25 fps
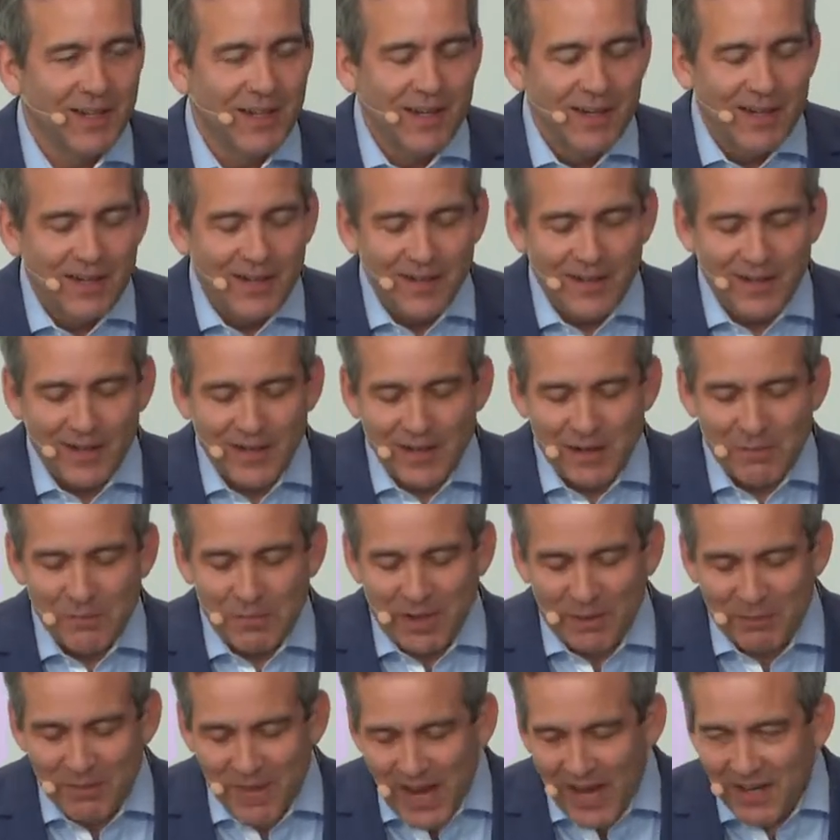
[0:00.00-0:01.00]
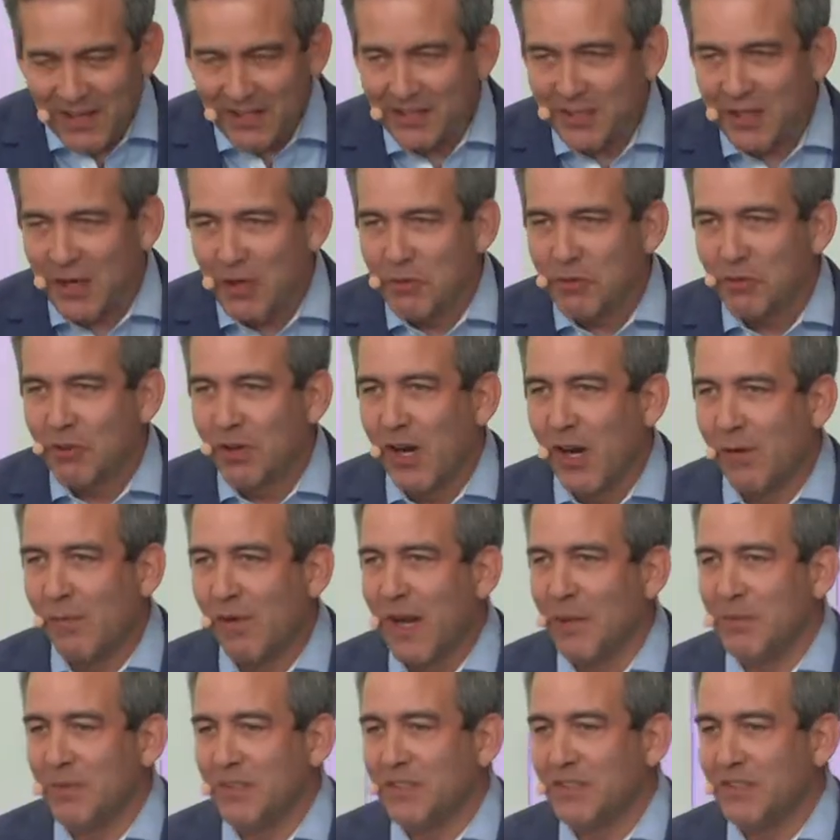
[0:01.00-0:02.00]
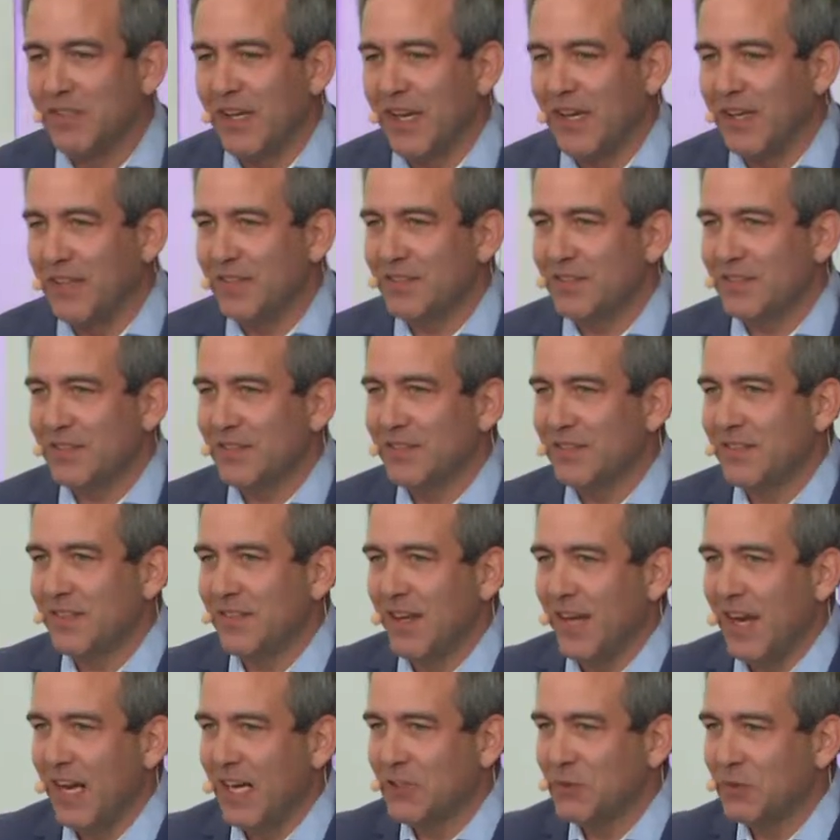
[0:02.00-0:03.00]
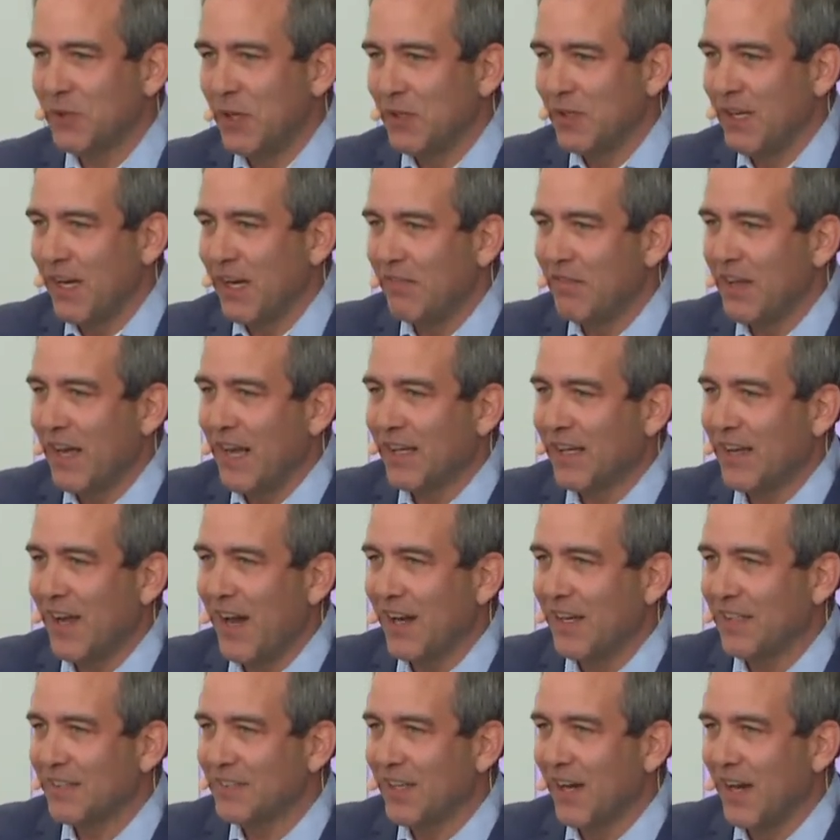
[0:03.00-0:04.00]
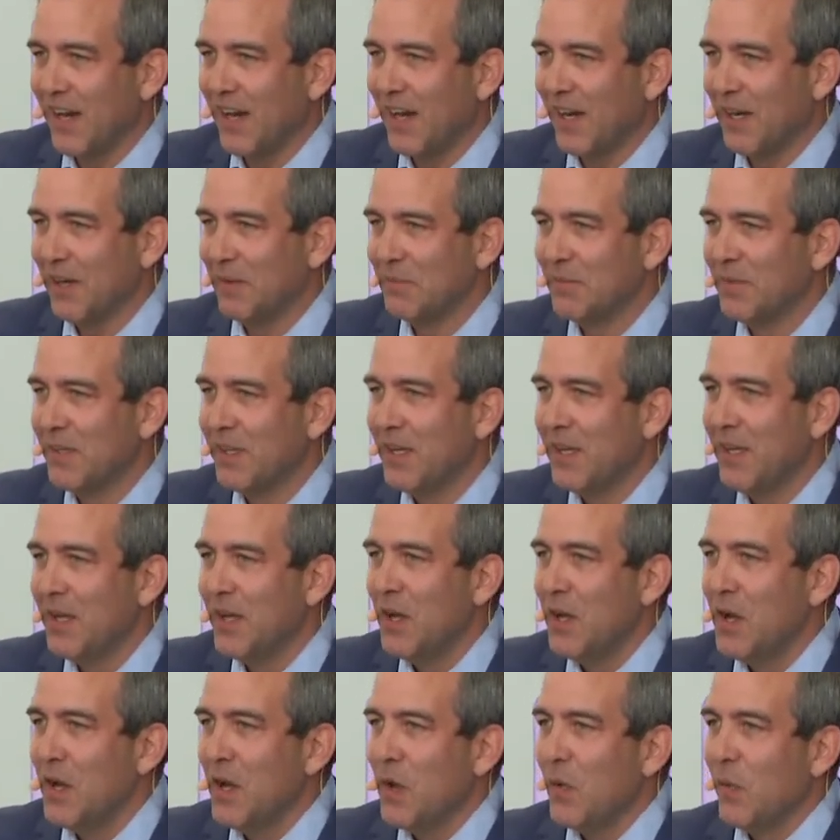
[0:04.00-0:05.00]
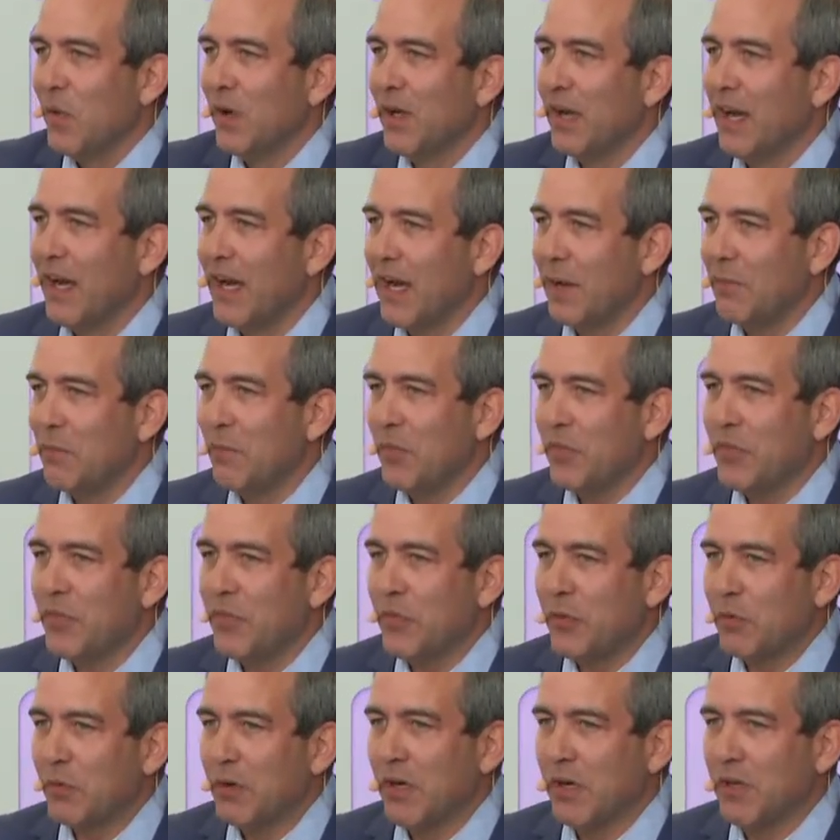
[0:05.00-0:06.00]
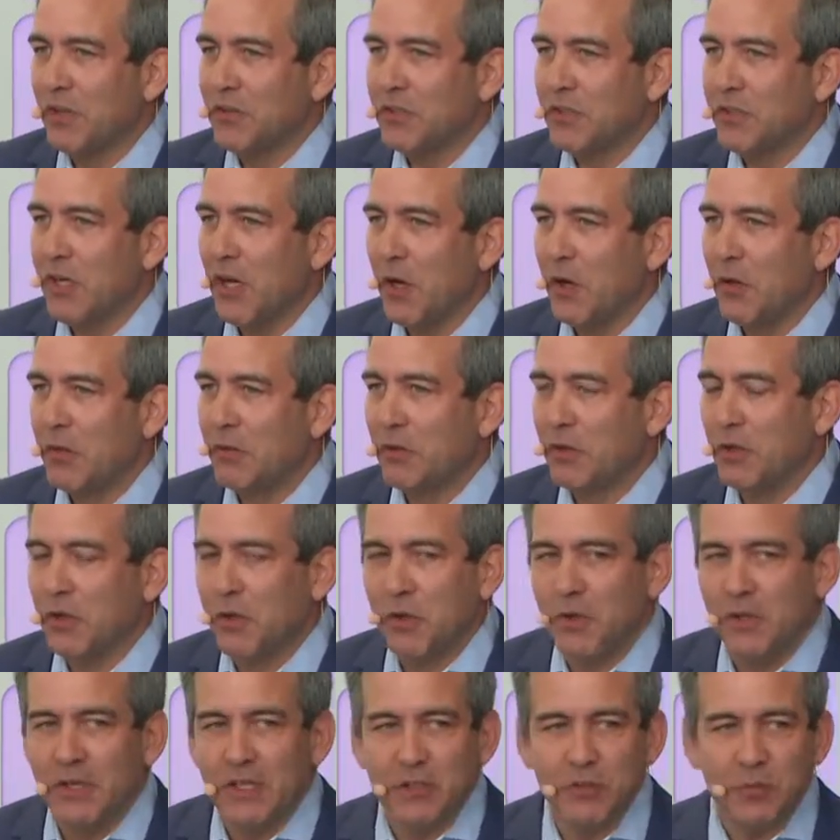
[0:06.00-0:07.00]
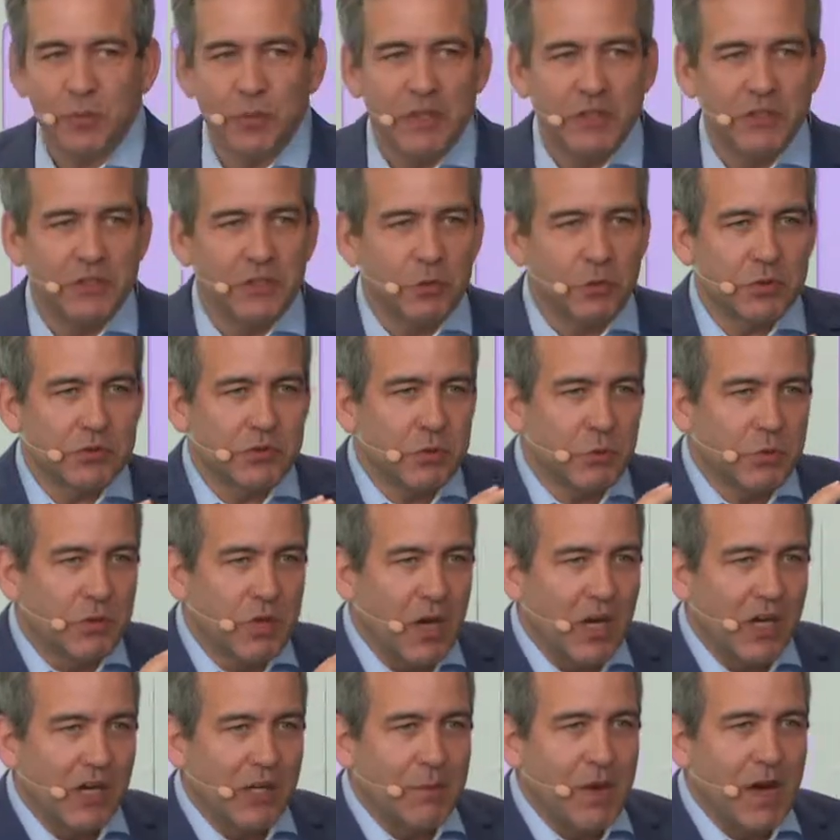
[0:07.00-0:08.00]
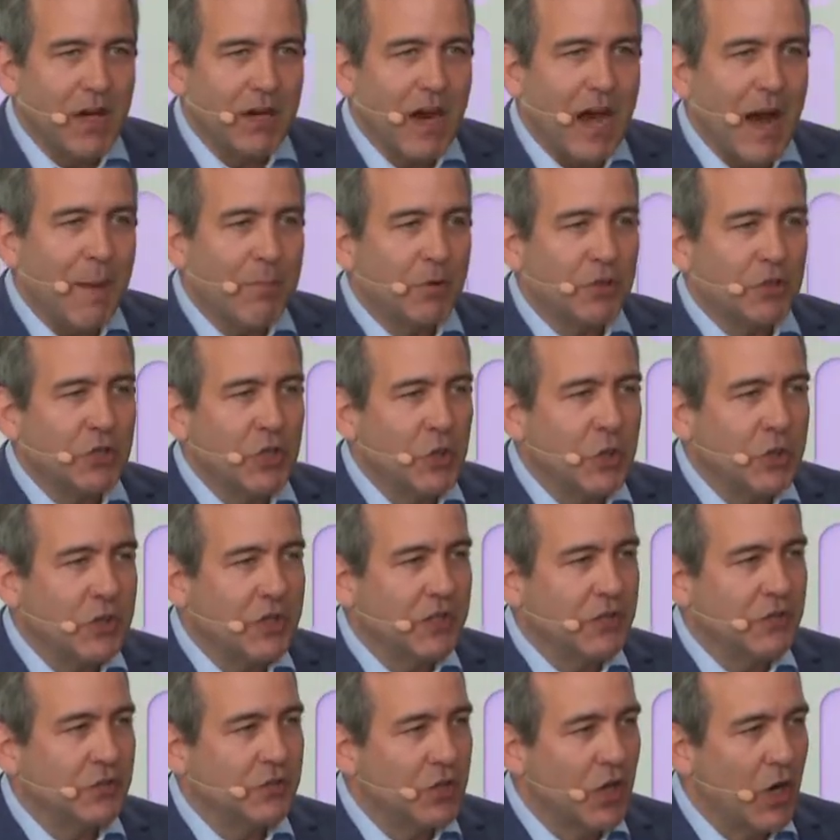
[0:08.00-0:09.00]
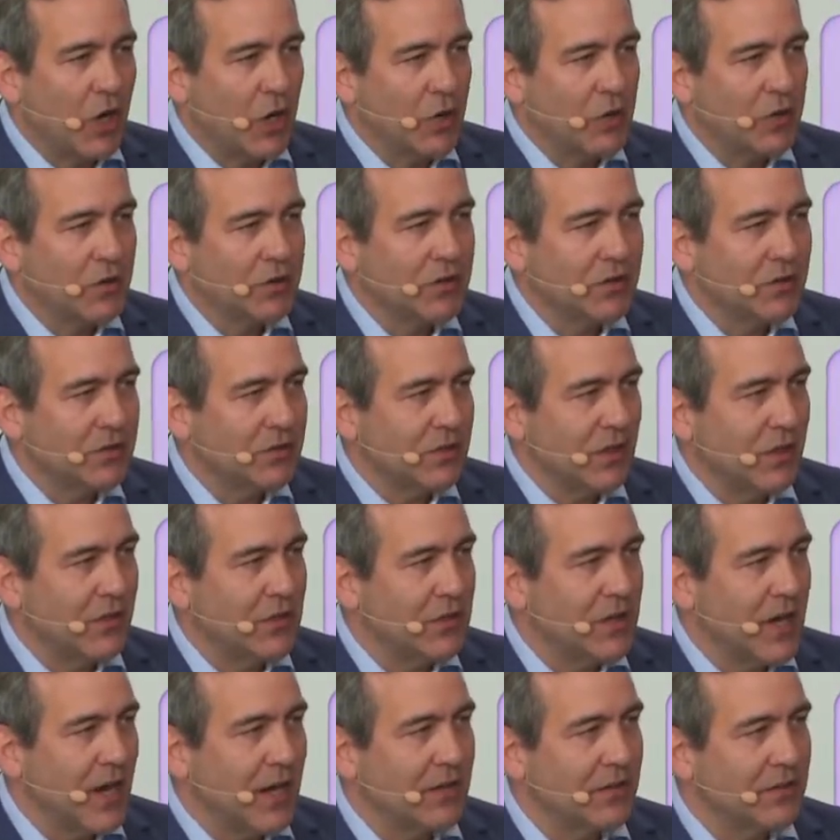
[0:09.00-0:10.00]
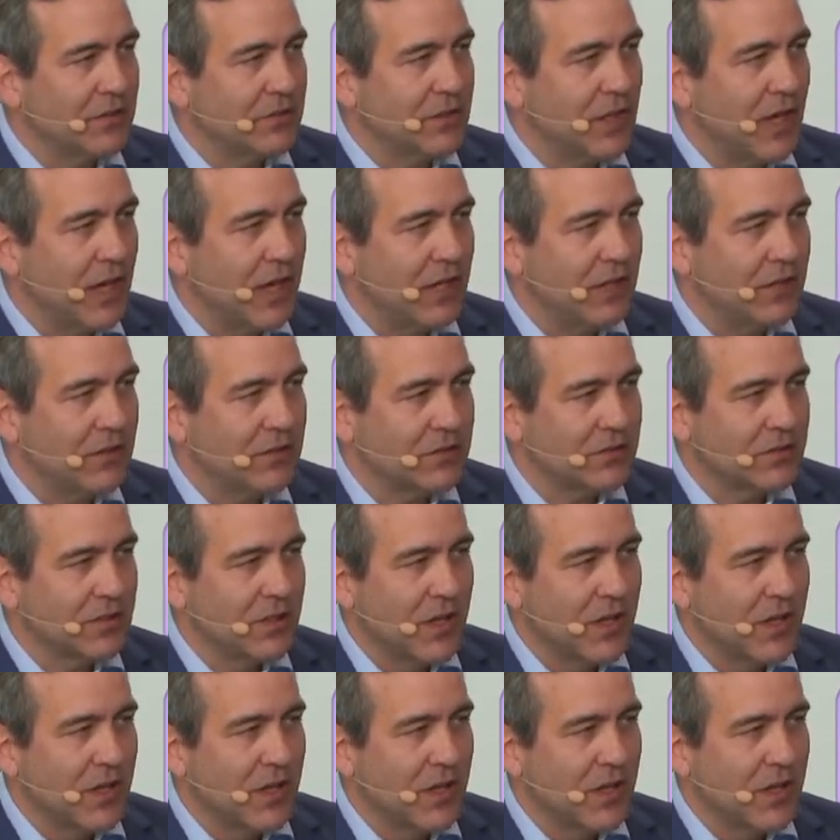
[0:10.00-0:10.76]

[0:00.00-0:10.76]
But I'm not going to go through all my mistakes today because we don't have that kind of time. What I am thrilled to go through is we're talking about opportunity zones in the United States.